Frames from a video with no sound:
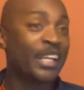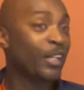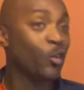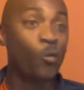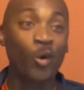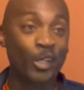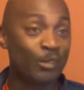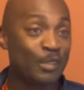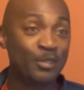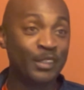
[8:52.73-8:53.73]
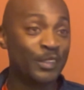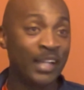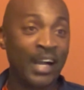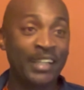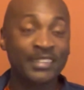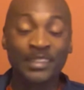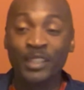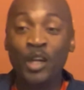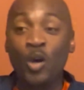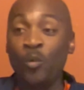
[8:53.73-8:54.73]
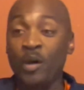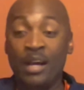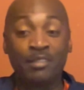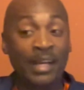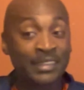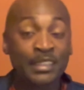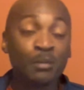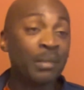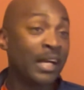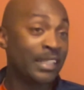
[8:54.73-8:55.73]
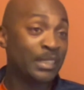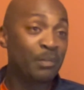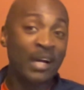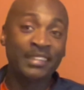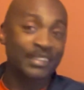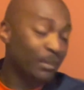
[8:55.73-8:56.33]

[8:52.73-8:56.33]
here to water it for you guys, and wherever I see blind spots,